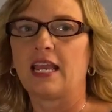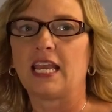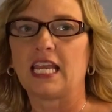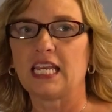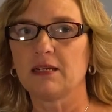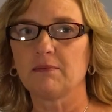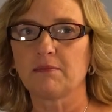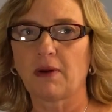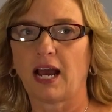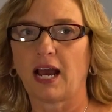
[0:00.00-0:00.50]

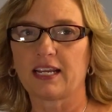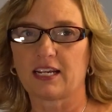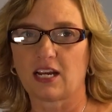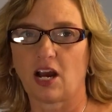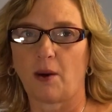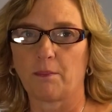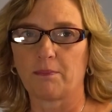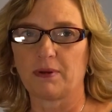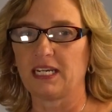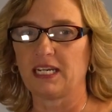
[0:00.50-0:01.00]
In my
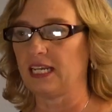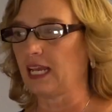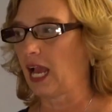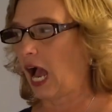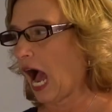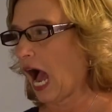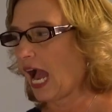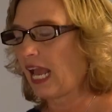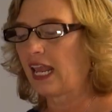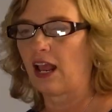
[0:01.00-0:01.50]
company,
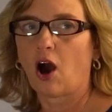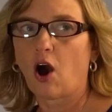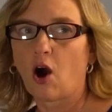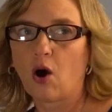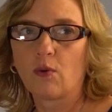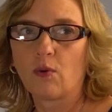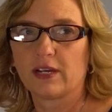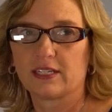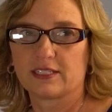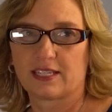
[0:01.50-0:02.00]
I
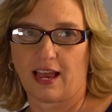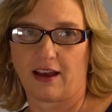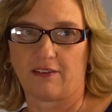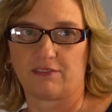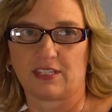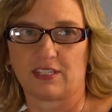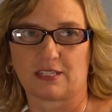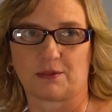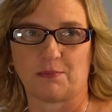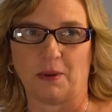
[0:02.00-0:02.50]
always
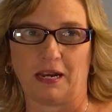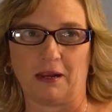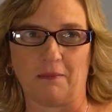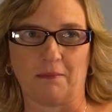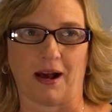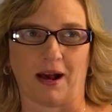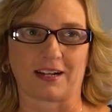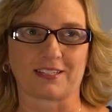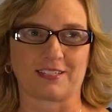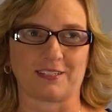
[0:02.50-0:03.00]
have this many
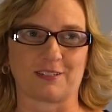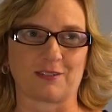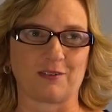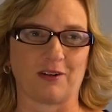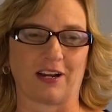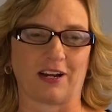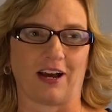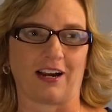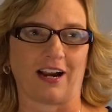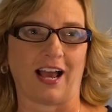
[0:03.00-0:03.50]
boxes
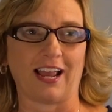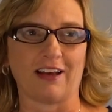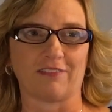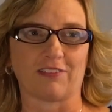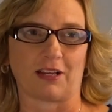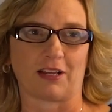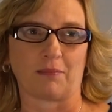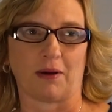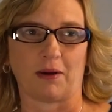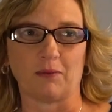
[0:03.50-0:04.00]
going on. I have
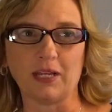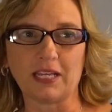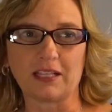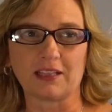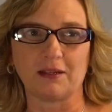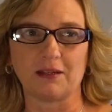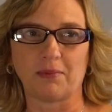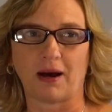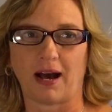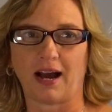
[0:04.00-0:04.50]
like my
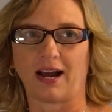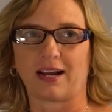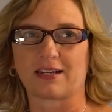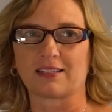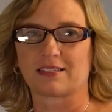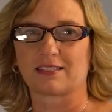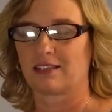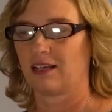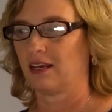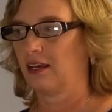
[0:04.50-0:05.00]
weekly
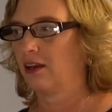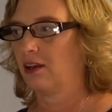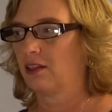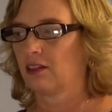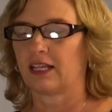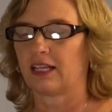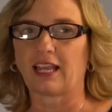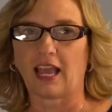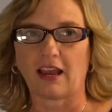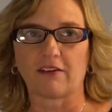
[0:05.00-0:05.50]
box,
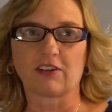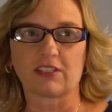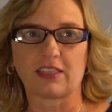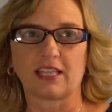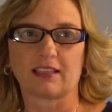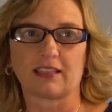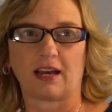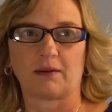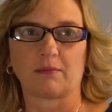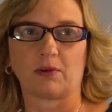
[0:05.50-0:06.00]
like
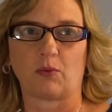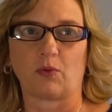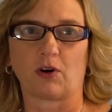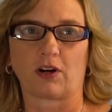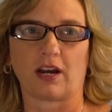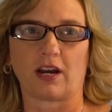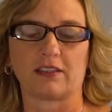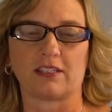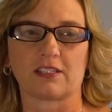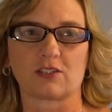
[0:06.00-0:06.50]
everything that I'm gonna
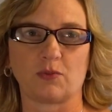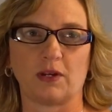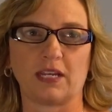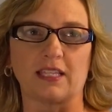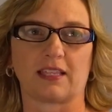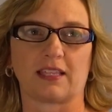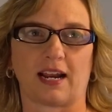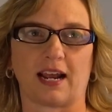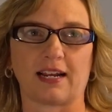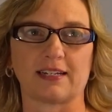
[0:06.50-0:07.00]
work on this
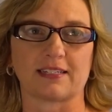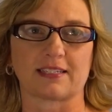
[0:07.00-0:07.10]
week that I